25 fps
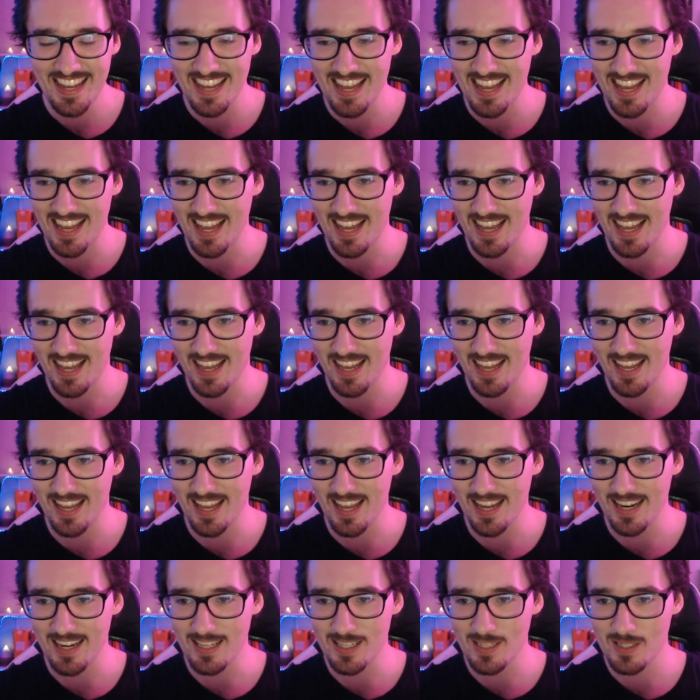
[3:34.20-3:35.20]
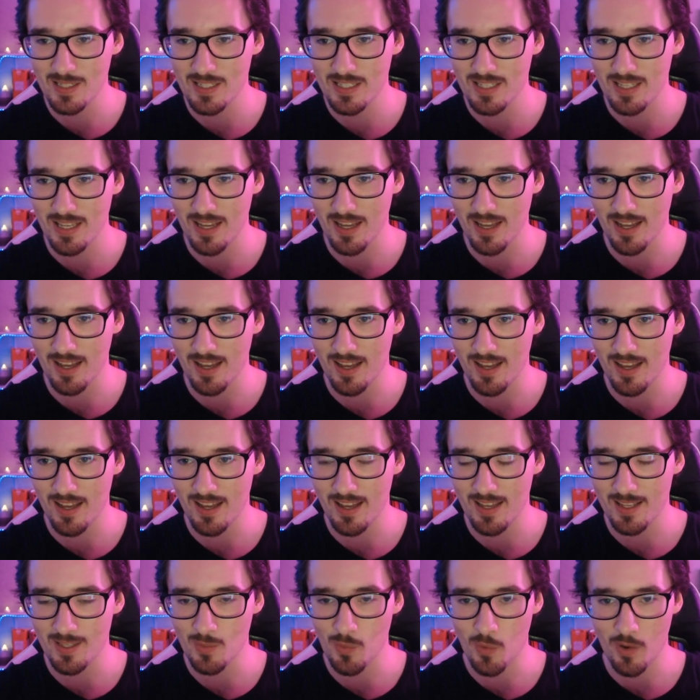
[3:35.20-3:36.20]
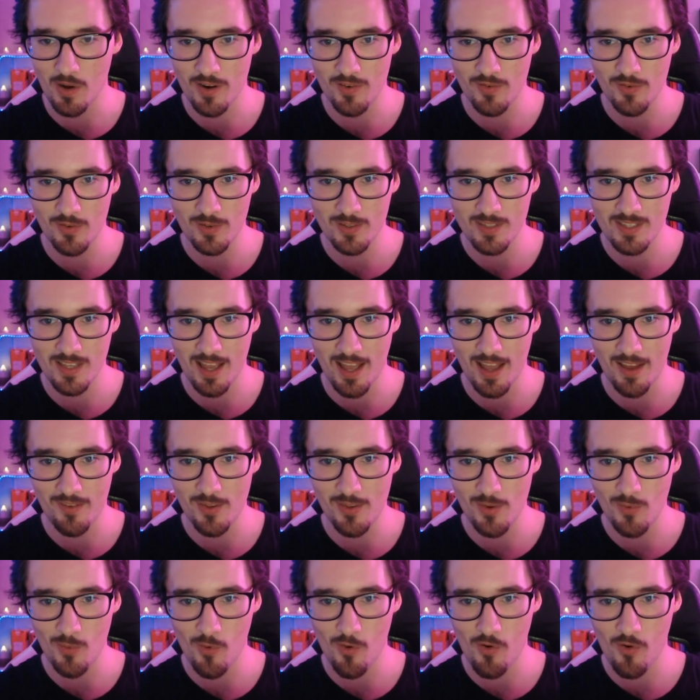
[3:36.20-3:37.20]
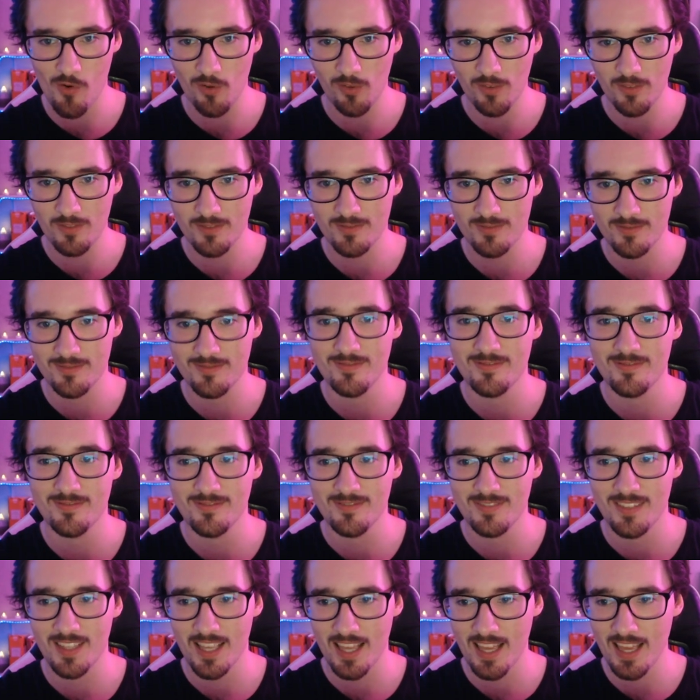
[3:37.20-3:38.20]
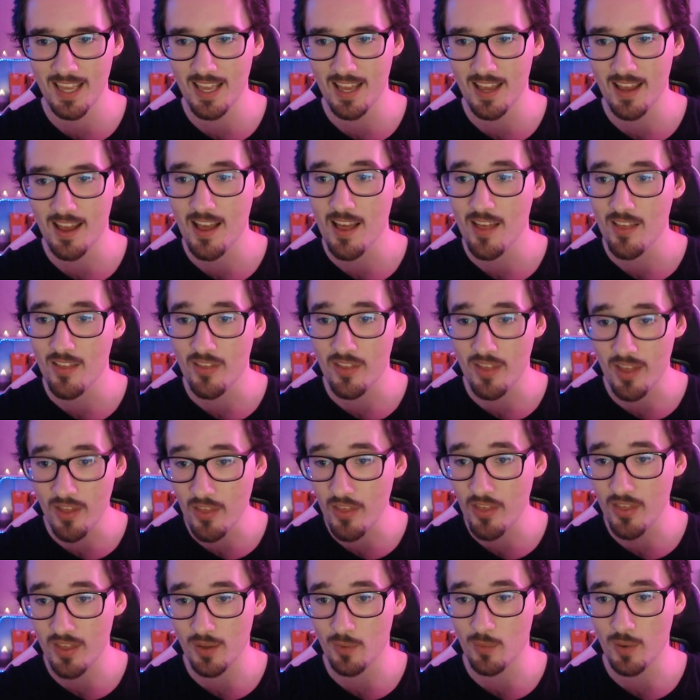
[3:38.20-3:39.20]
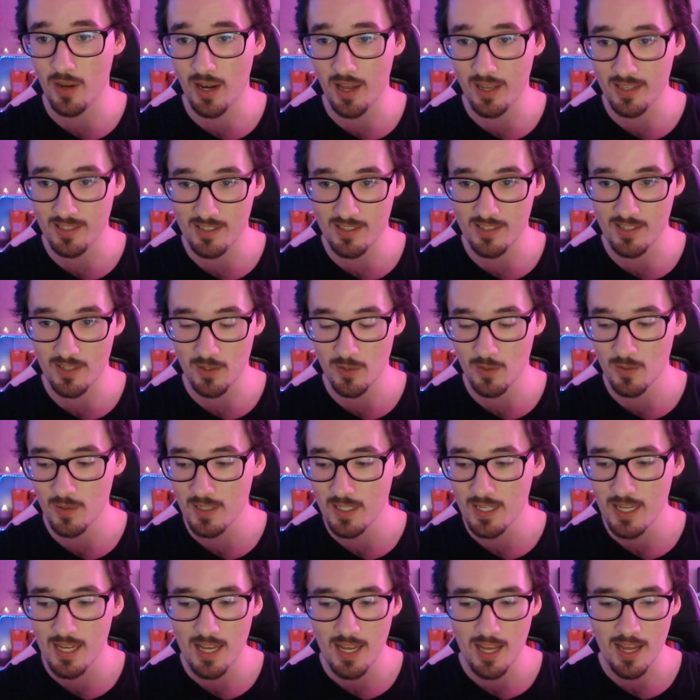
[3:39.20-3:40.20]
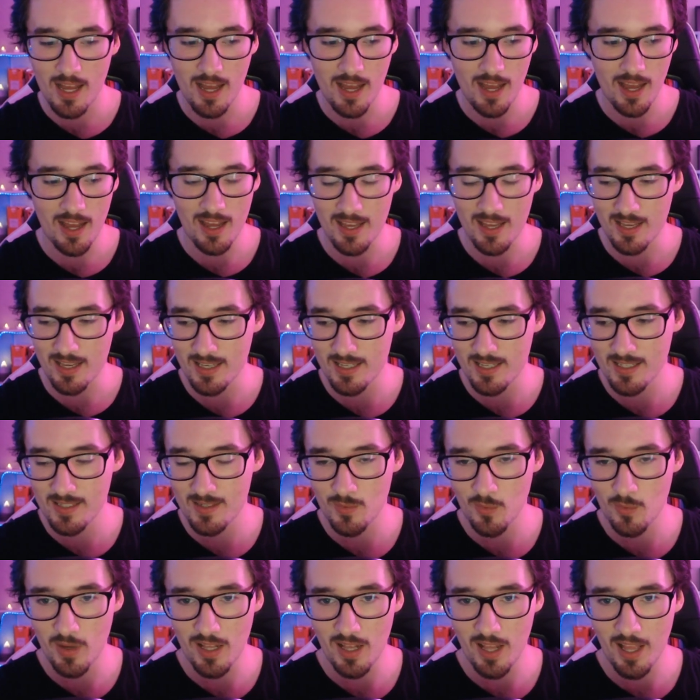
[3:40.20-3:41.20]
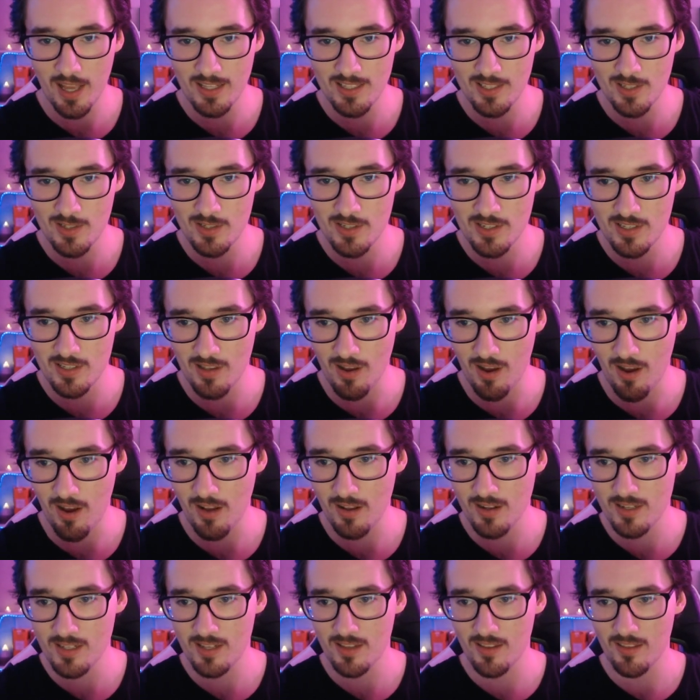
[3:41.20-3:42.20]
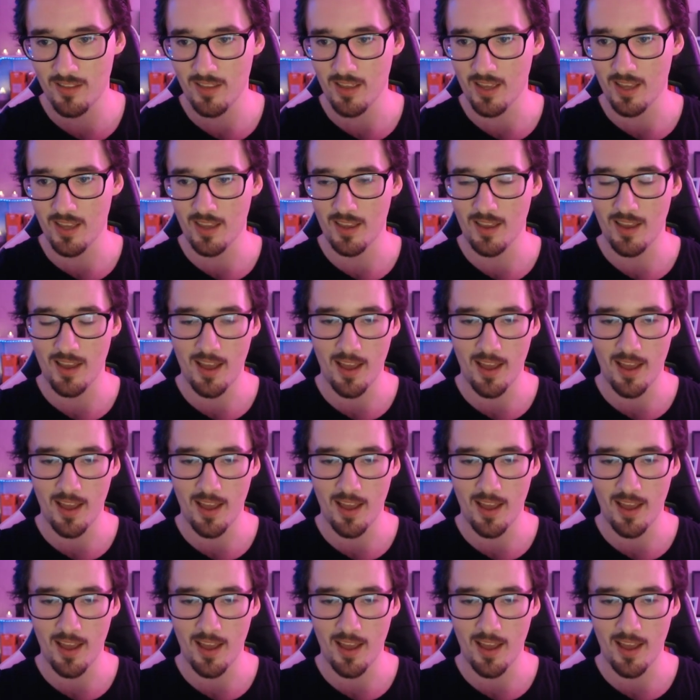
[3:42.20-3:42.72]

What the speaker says: it's wonderful to have you all here. The other thing we like to do is we like to start the